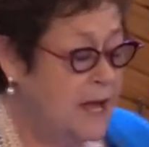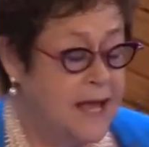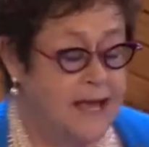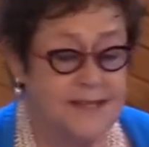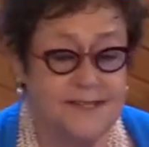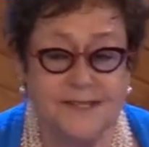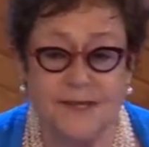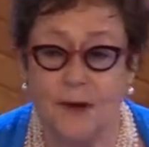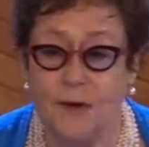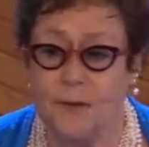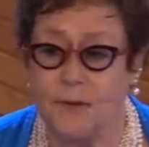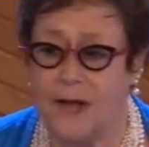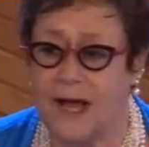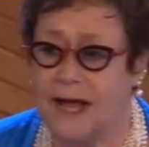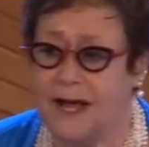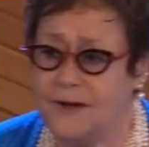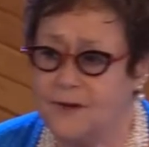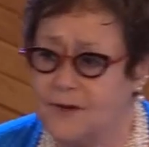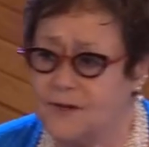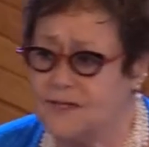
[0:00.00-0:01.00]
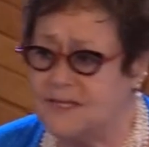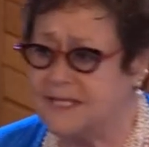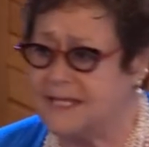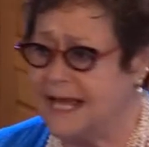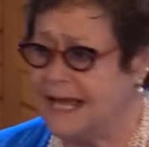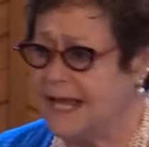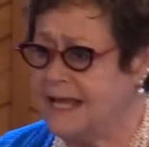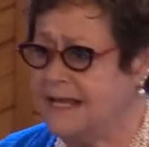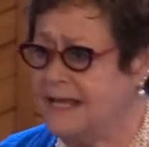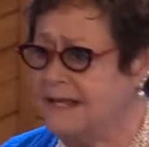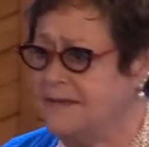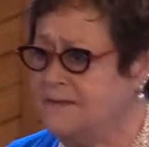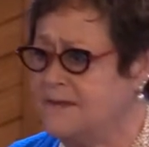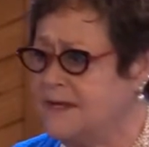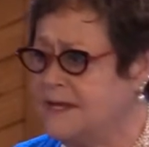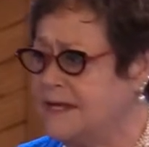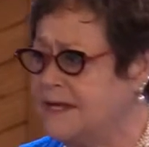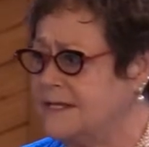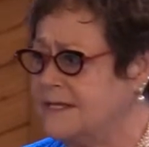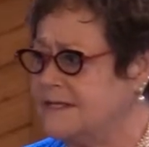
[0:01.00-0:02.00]
And so understanding
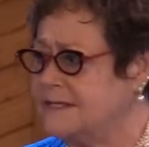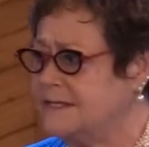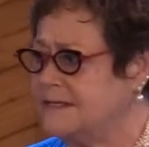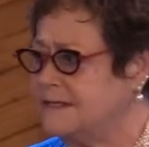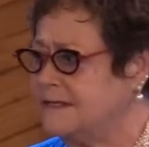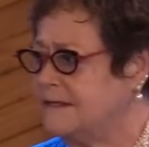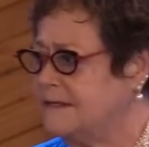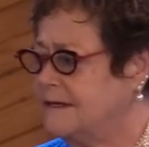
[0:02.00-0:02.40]
this,